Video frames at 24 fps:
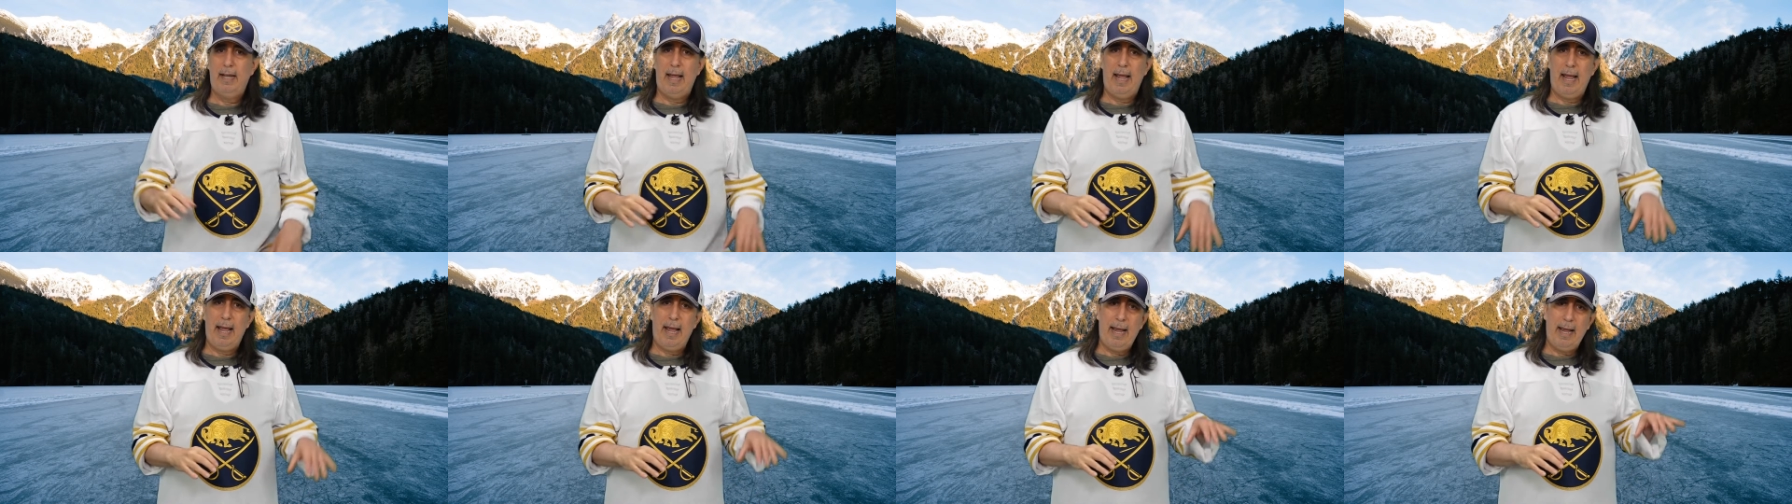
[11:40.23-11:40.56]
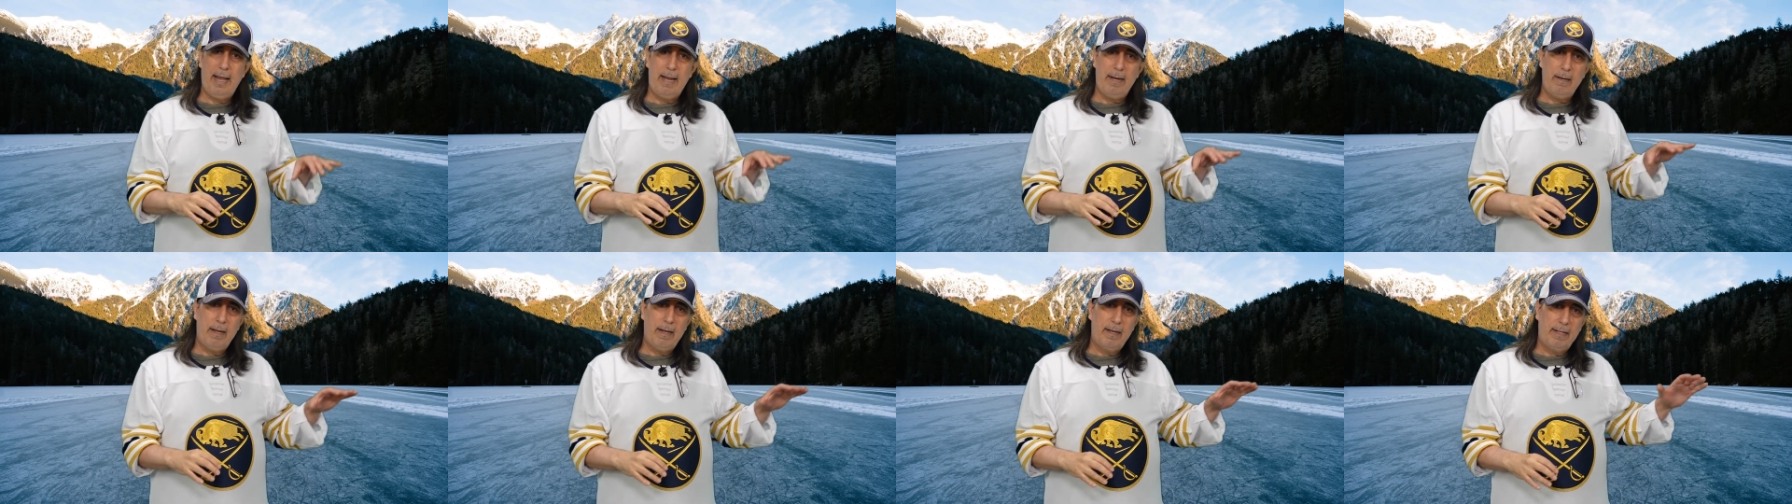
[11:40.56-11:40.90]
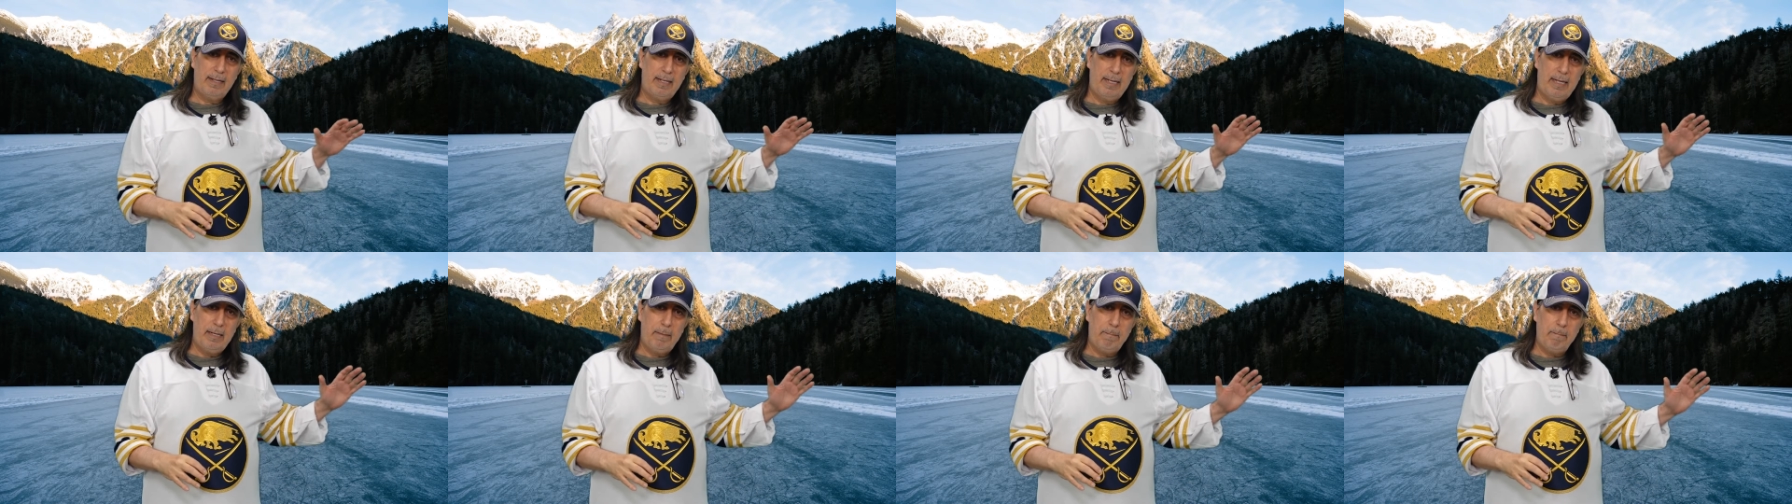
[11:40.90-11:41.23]
and
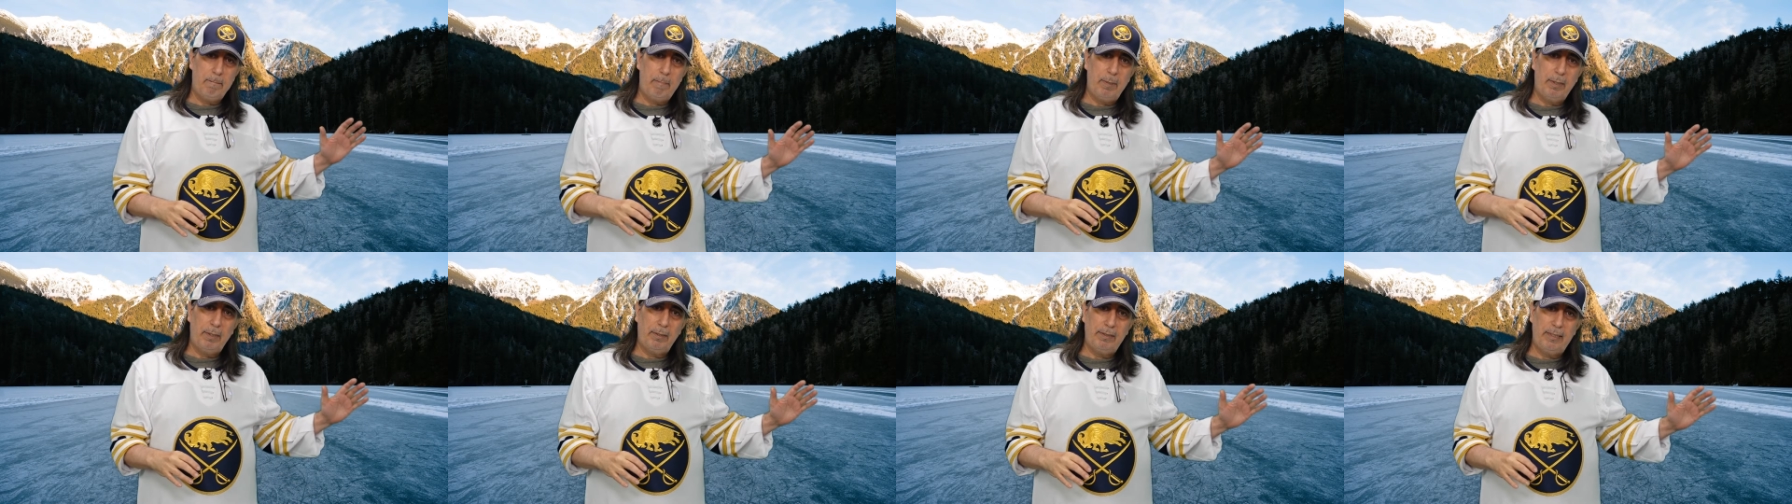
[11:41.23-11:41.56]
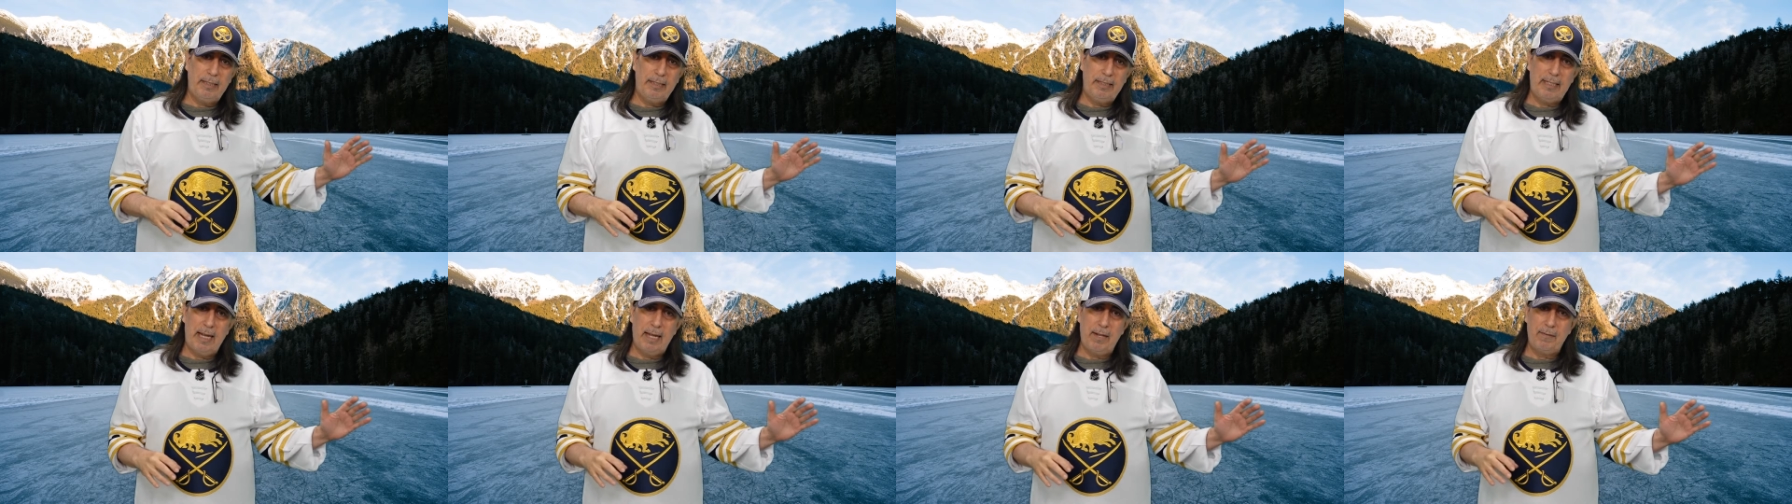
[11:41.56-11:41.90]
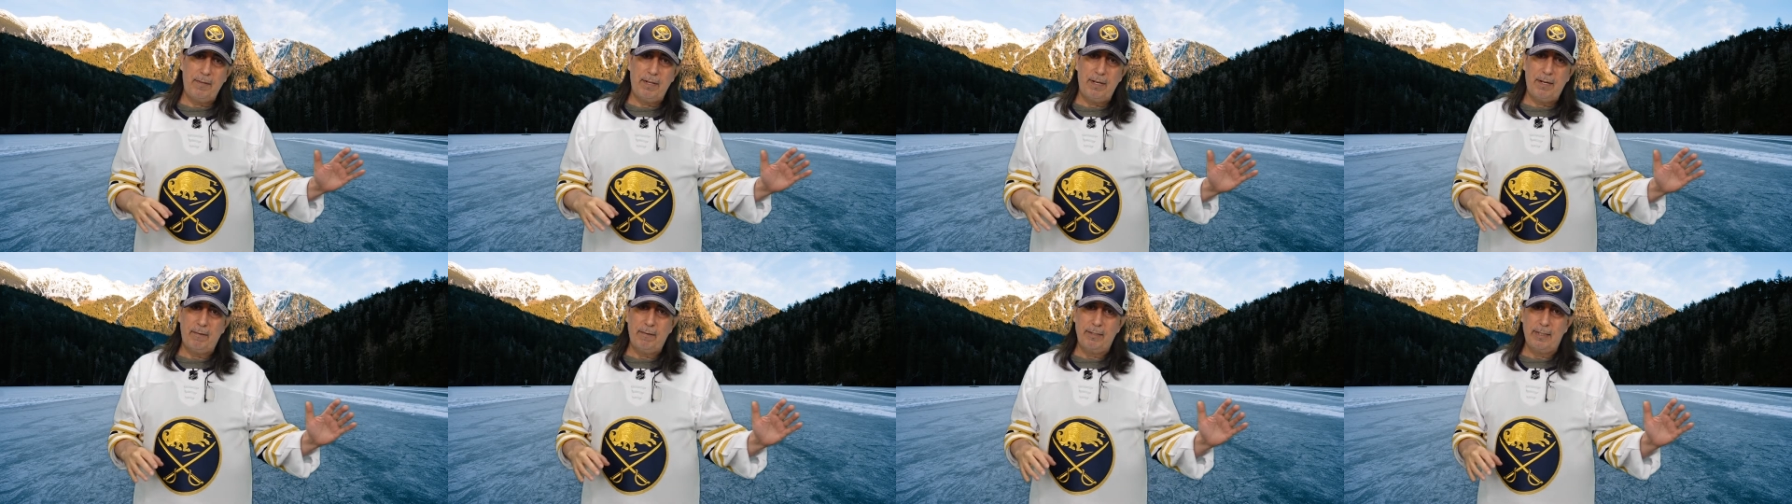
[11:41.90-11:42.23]
keep building
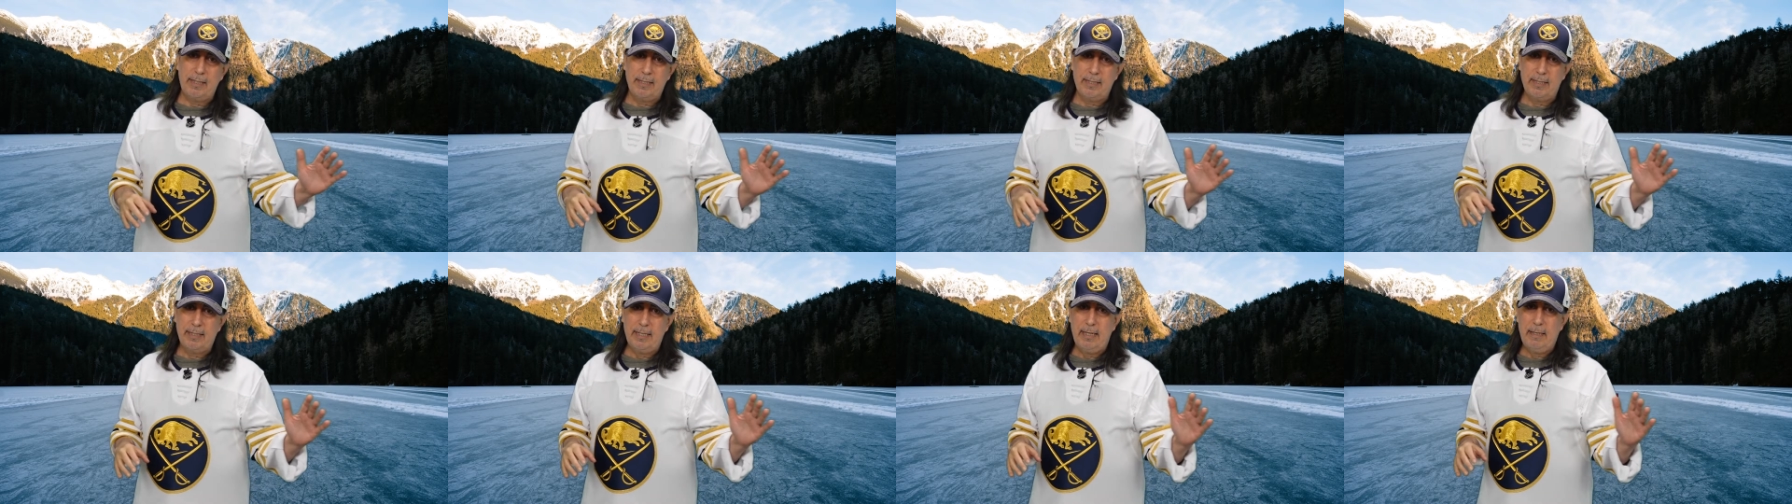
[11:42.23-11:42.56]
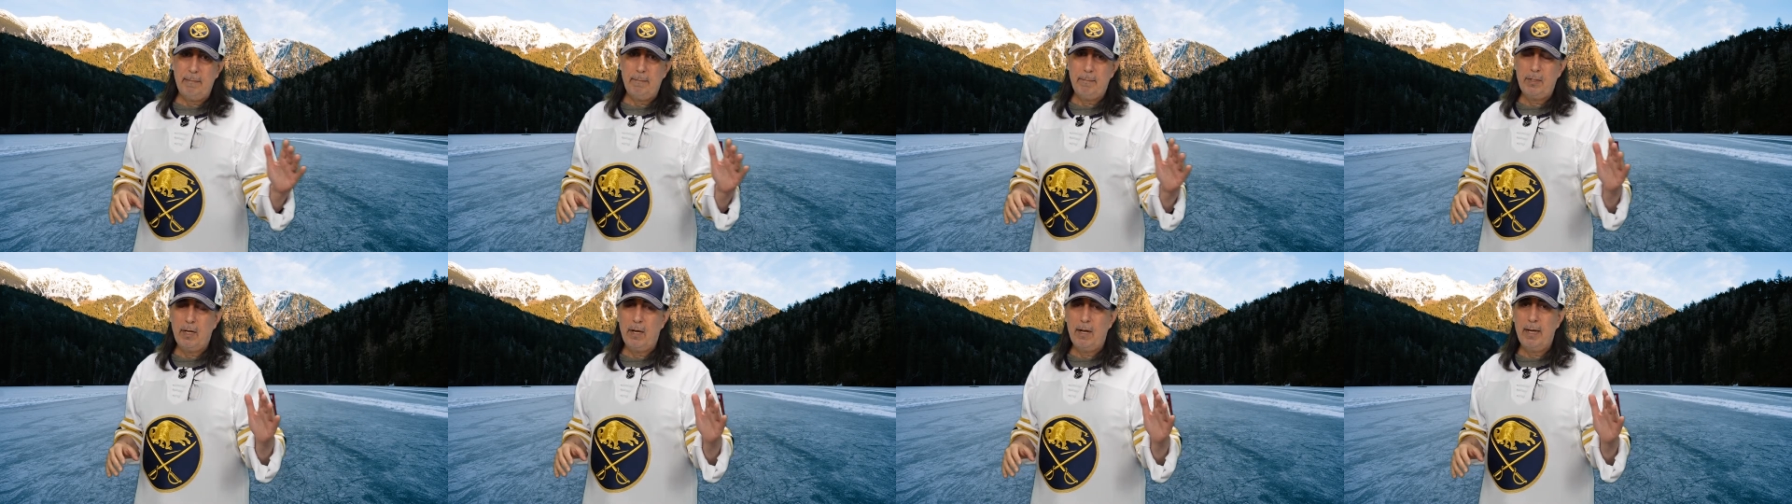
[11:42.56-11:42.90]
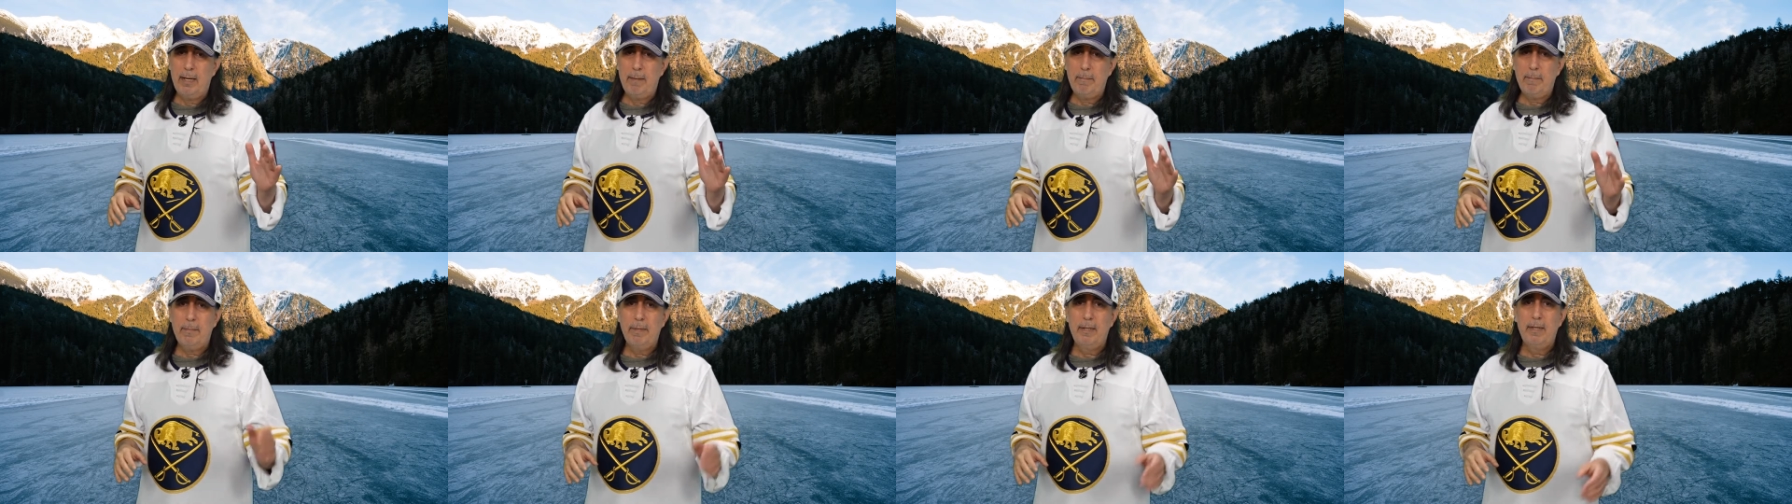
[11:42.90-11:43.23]
down there at the same
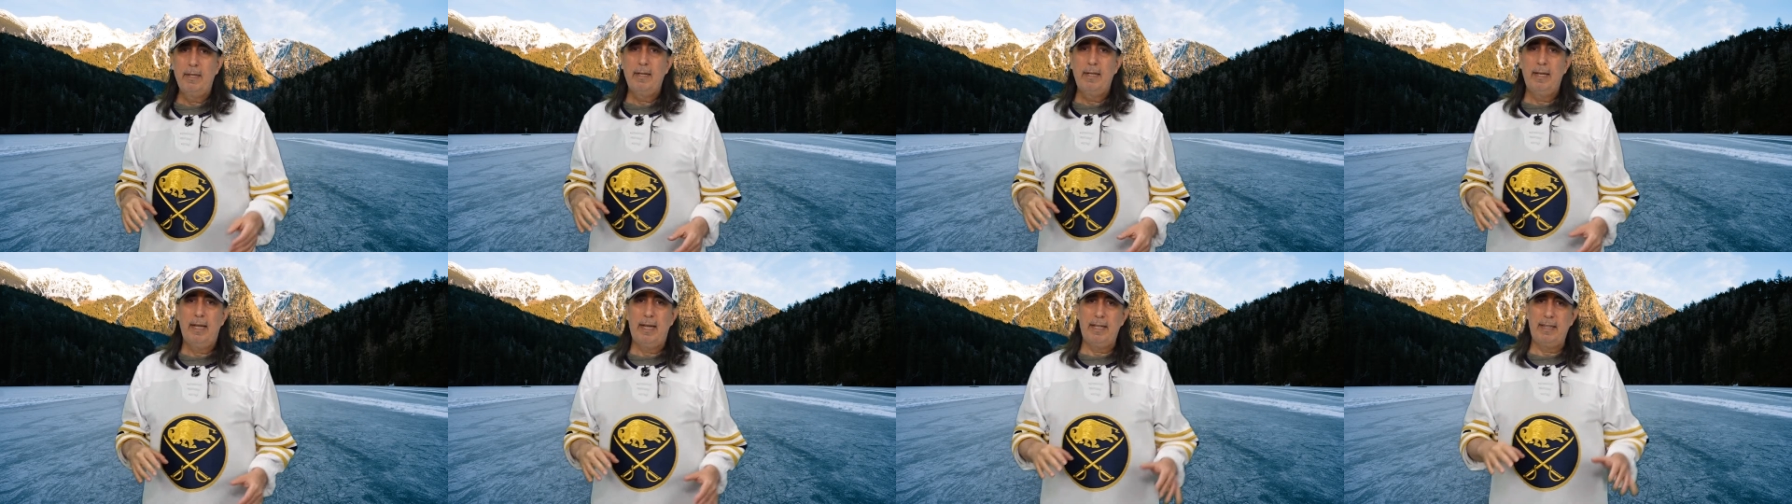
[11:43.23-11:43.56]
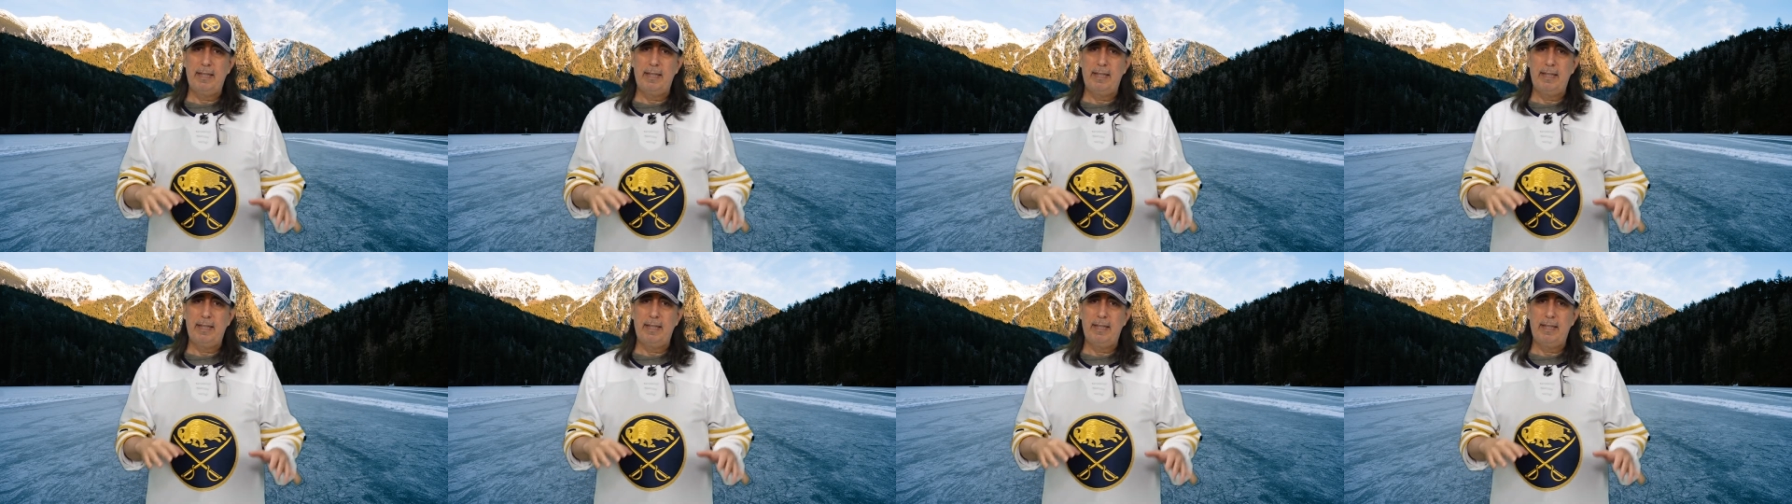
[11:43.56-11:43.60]
time. And